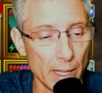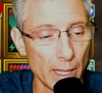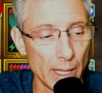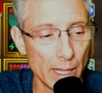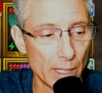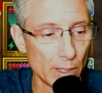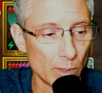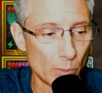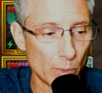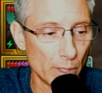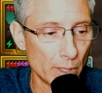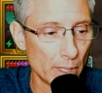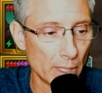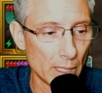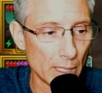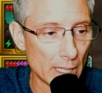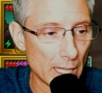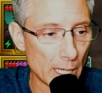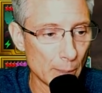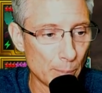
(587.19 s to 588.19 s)
And the one that
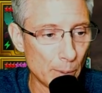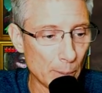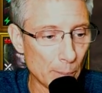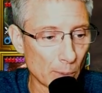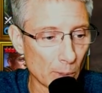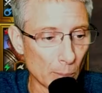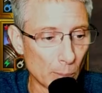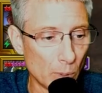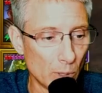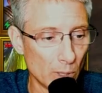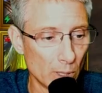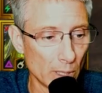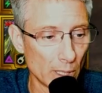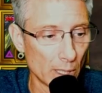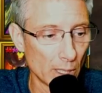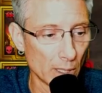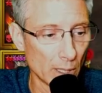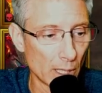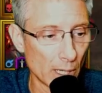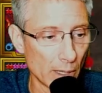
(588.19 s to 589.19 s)
a lot of people
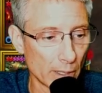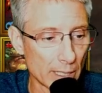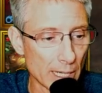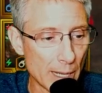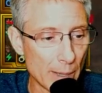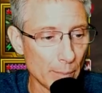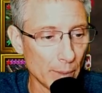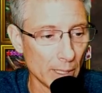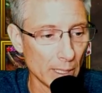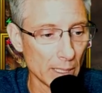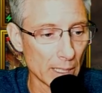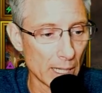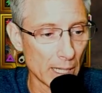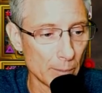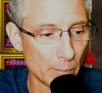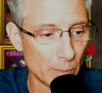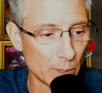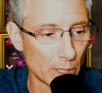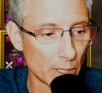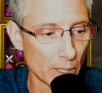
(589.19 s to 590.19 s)
are commenting
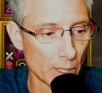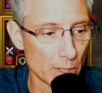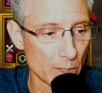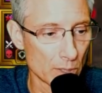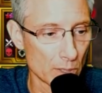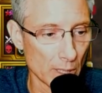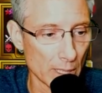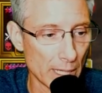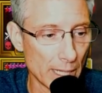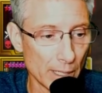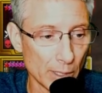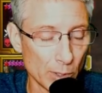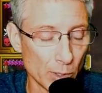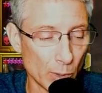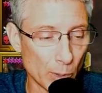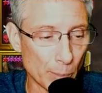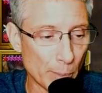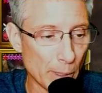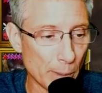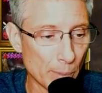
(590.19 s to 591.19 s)
on, because a lot of
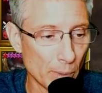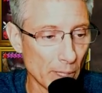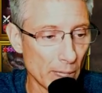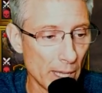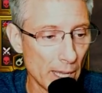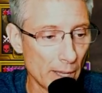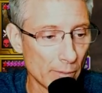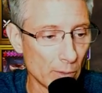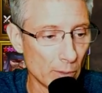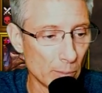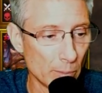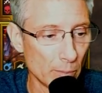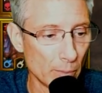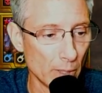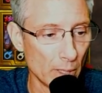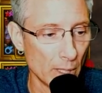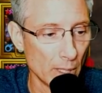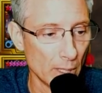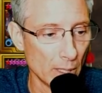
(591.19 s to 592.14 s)
newer people have him,